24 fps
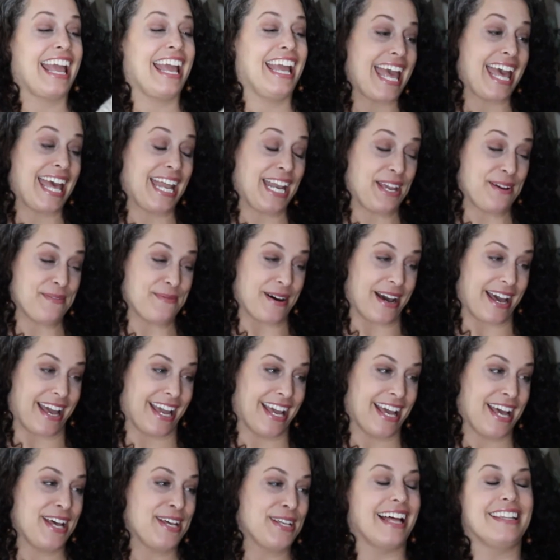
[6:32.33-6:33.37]

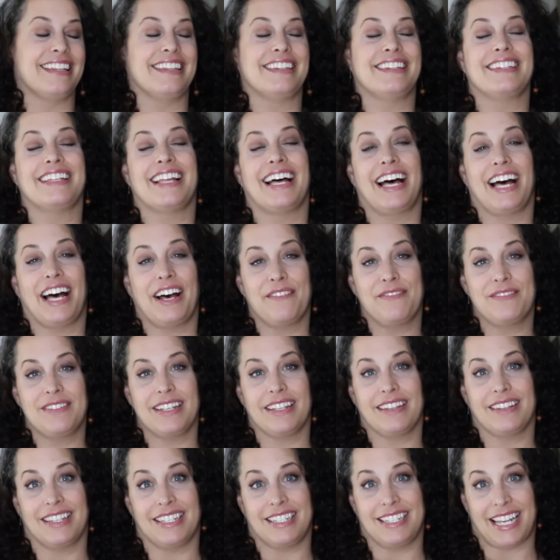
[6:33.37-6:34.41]
Anyway, I
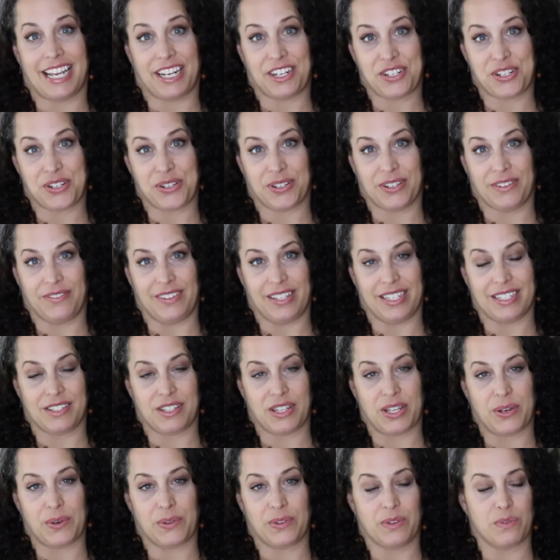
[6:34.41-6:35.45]
loved the texture of this
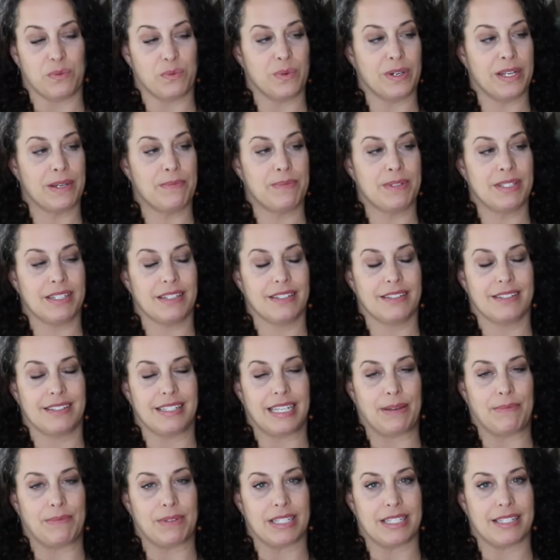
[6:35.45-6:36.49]
though. The ribs
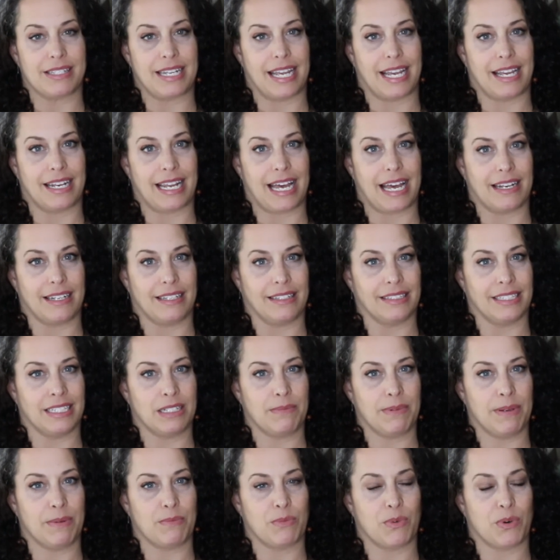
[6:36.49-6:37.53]
seem to stand out a
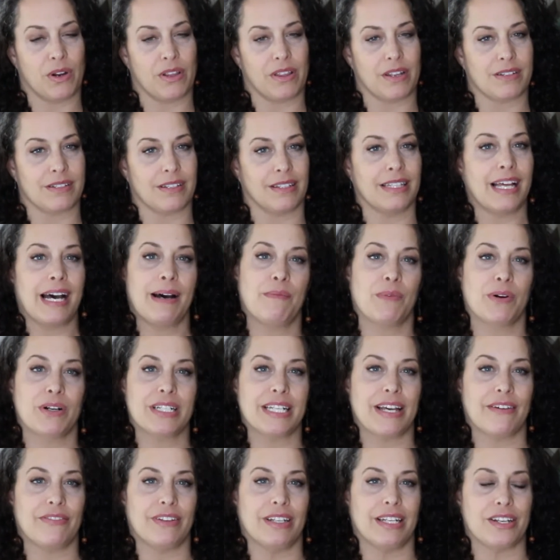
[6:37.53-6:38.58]
little bit more. There's a lot more
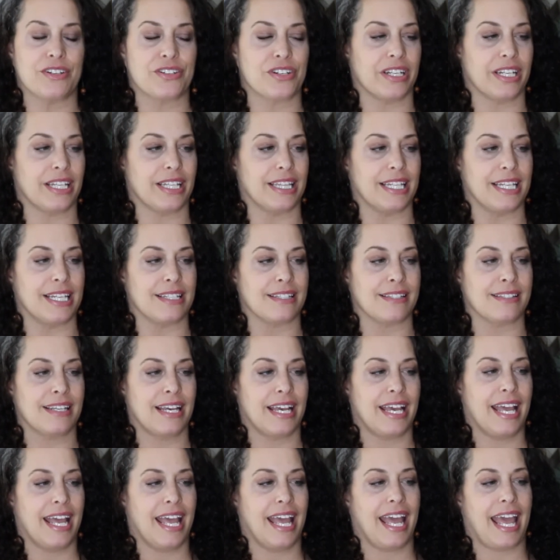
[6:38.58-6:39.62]
definition in this,
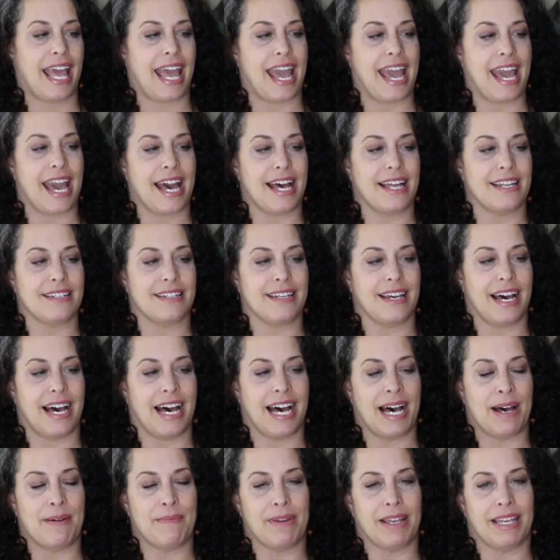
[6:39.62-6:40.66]
and
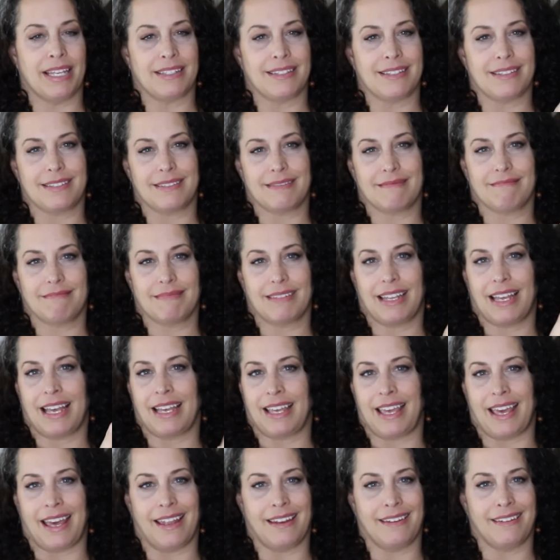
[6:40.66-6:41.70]
it's
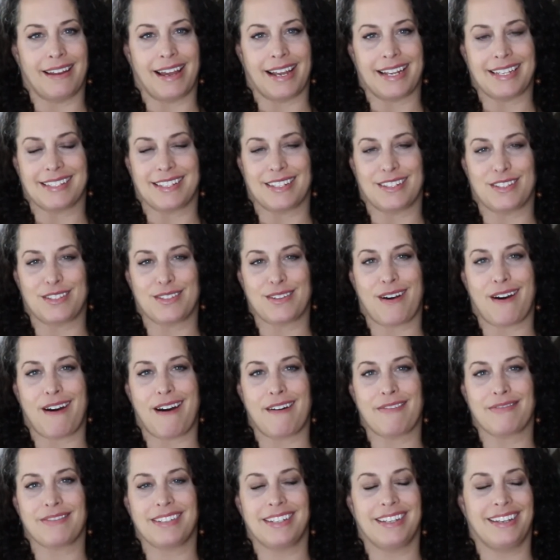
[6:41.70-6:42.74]
again nice and
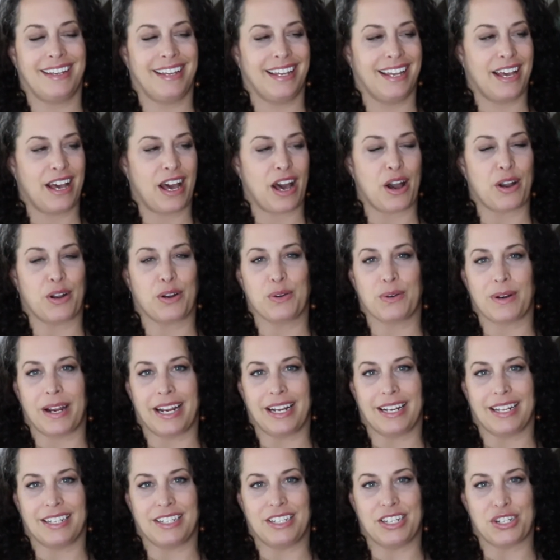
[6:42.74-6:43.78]
soft. A
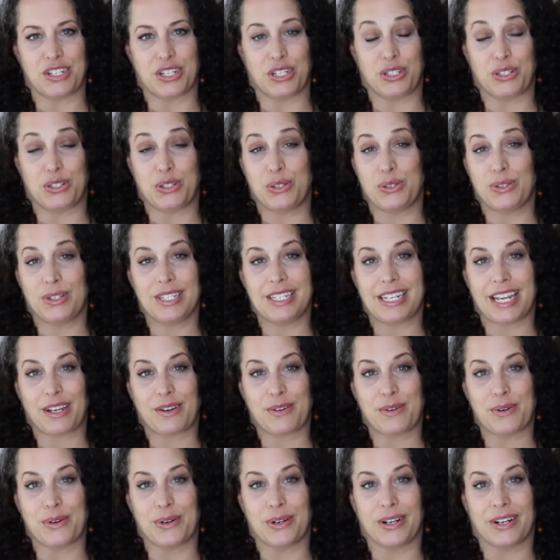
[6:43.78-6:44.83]
great addition to the
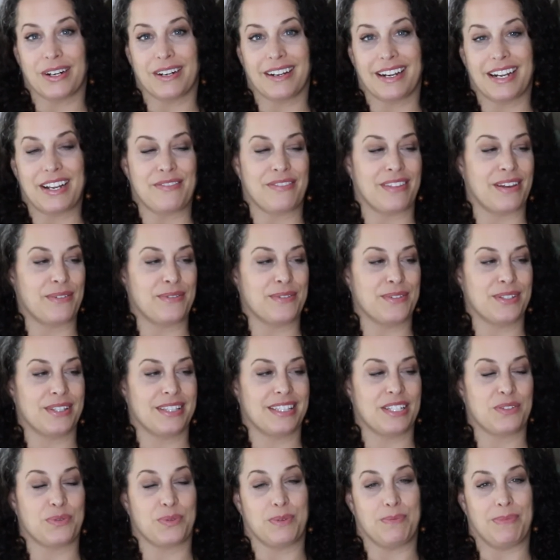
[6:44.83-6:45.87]
decor if
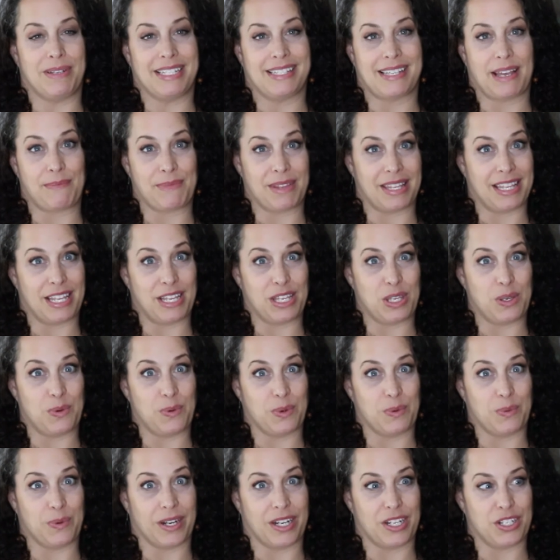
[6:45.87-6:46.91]
this would be something that you
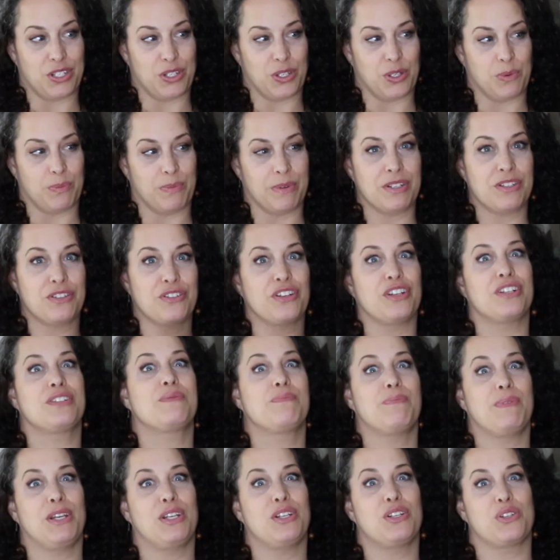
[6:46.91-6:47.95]
would want to do, but
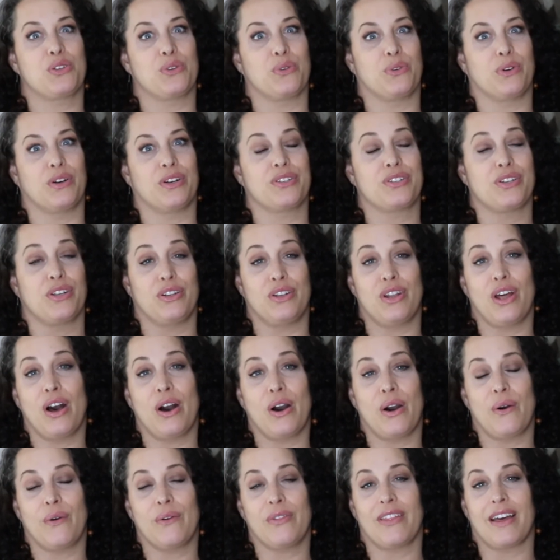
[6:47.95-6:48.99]
just be sure to
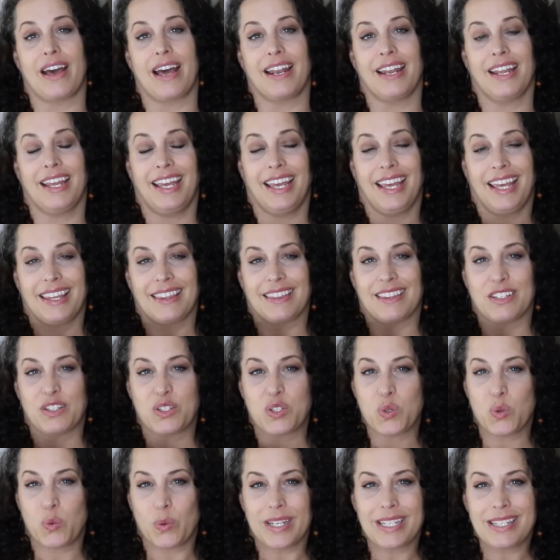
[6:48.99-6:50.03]
know that the
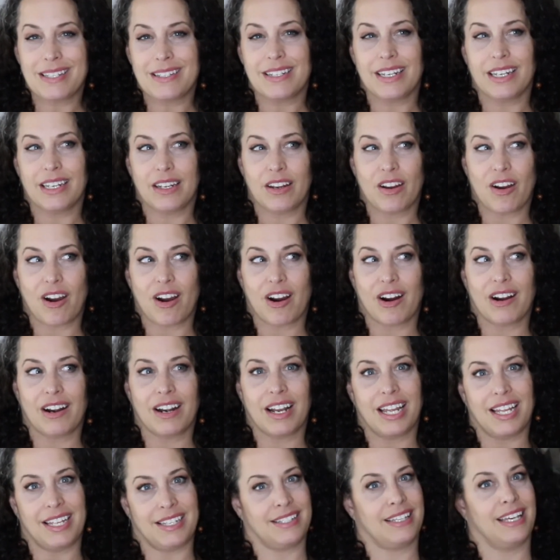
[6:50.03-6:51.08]
twisted yarn
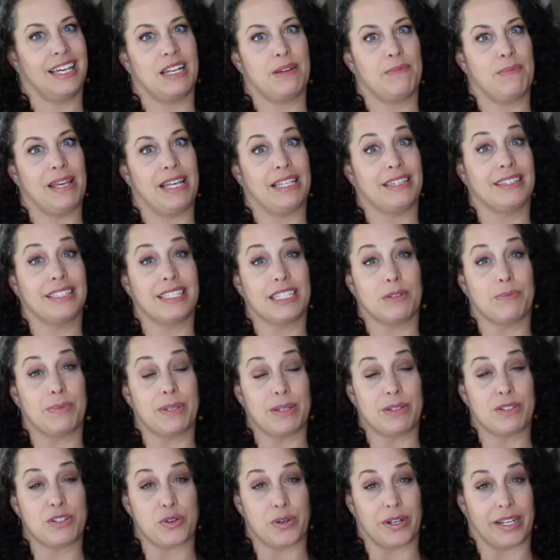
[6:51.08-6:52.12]
is going to be a little
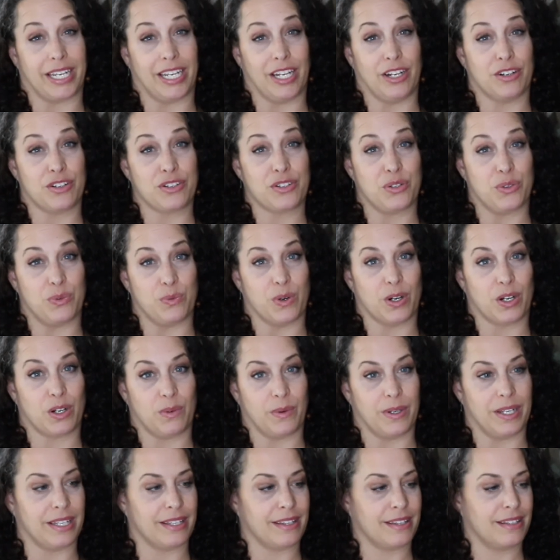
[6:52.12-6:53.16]
bit trickier to work
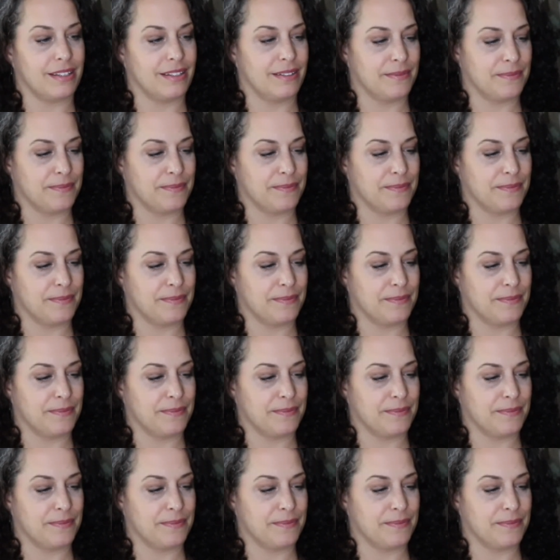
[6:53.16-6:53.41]
with.